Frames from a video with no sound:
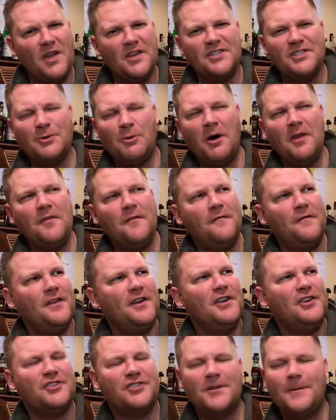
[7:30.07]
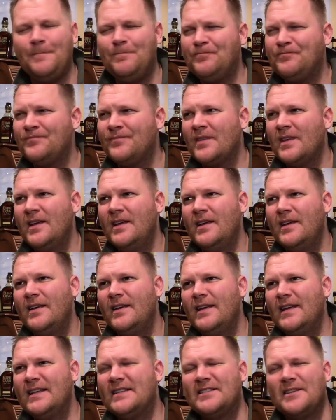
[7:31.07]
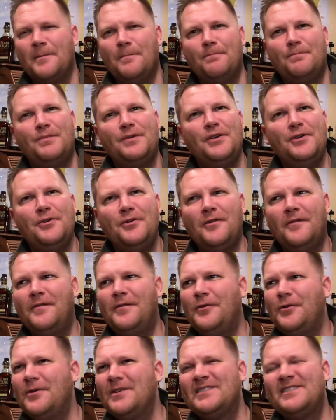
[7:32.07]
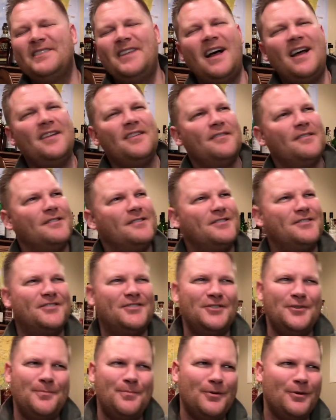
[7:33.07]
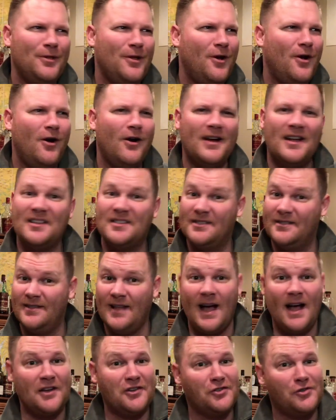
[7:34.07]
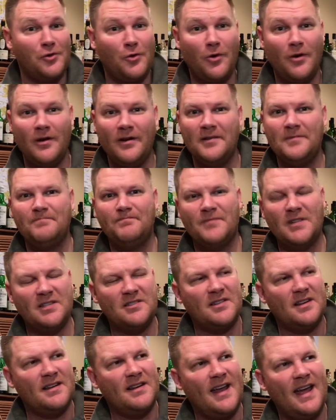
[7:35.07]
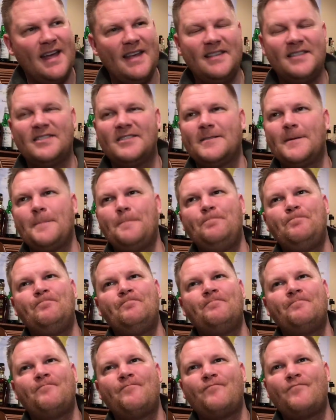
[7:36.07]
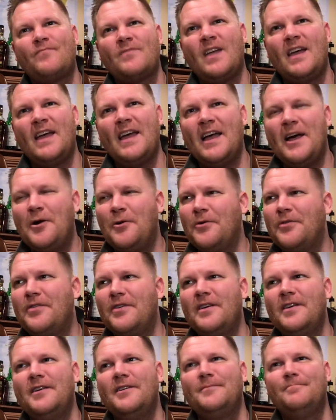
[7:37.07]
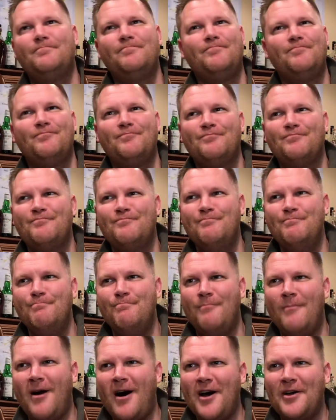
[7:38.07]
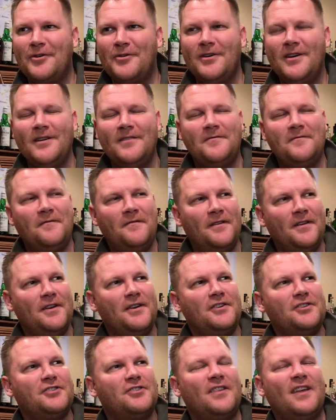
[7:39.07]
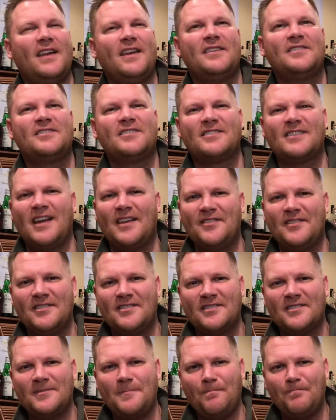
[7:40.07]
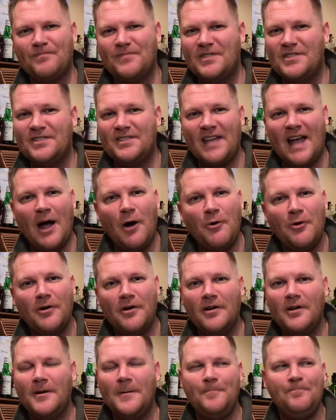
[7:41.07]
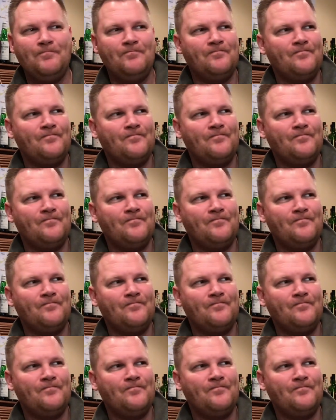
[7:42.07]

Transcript: So on the finish, it's a beautiful, it's not super long, it's not short, just a nice, healthy, moderate finish that has just got this sour